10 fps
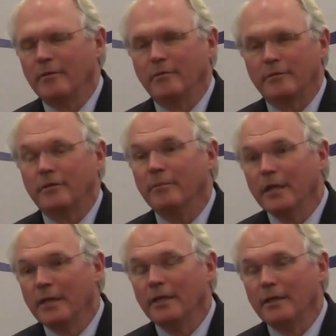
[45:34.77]
to
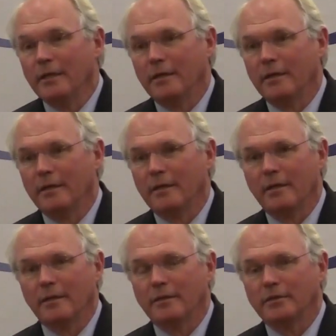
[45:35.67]
me
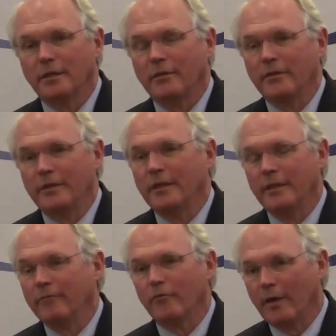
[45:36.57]
didn't
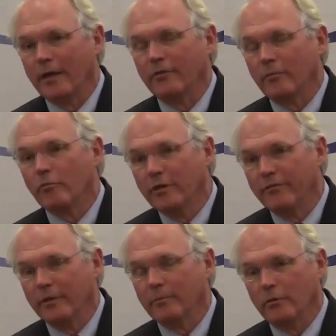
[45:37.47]
even crack their
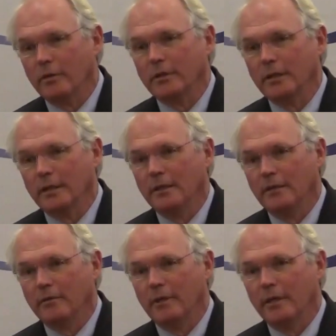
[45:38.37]
briefing book, let
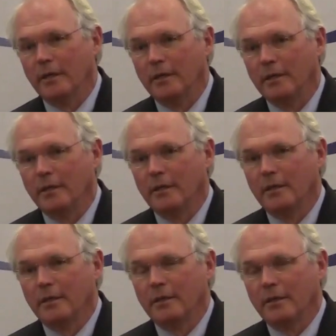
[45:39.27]
alone
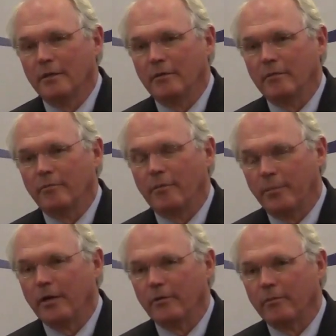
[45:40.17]
you know,
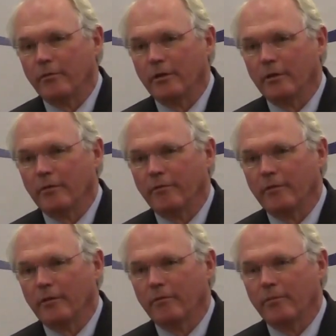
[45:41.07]
prepare themselves for
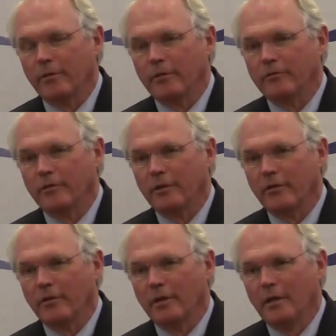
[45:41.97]
those
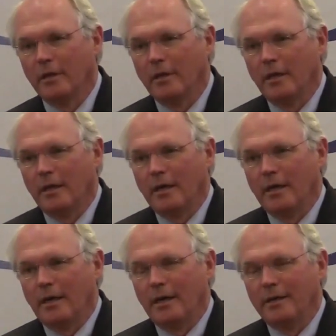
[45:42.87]
positions.
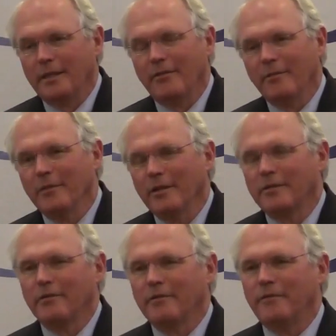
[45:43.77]
You know, the
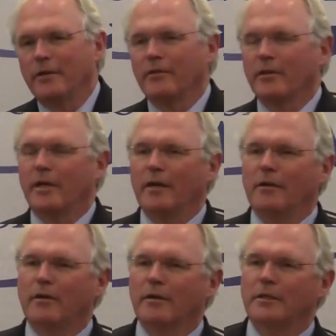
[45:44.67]
military figured this out a
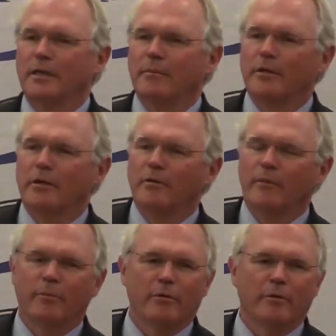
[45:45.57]
long time ago. I
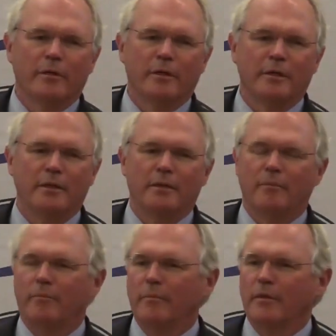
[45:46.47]
remember in
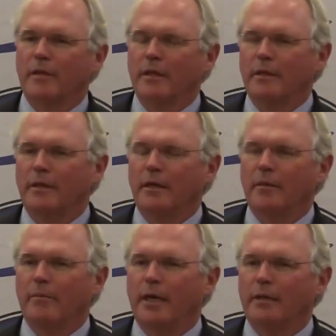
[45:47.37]
second day of
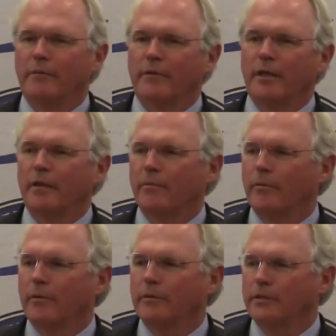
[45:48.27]
the Battle of
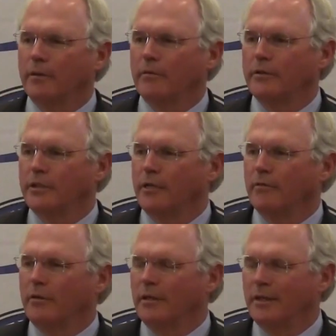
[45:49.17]
Gettysburg,
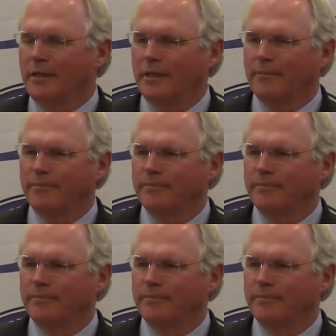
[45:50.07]
General